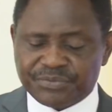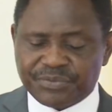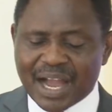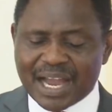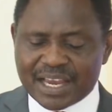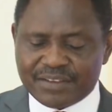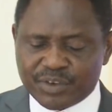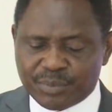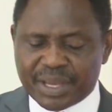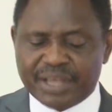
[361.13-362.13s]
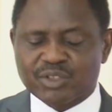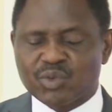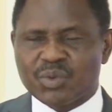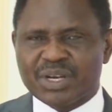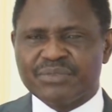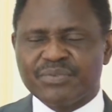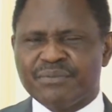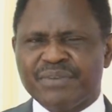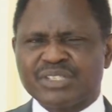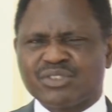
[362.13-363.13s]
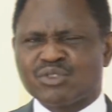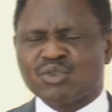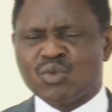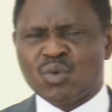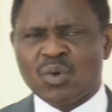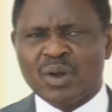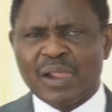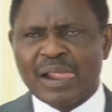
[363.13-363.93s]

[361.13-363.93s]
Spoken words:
5. You begin to read from verse 2.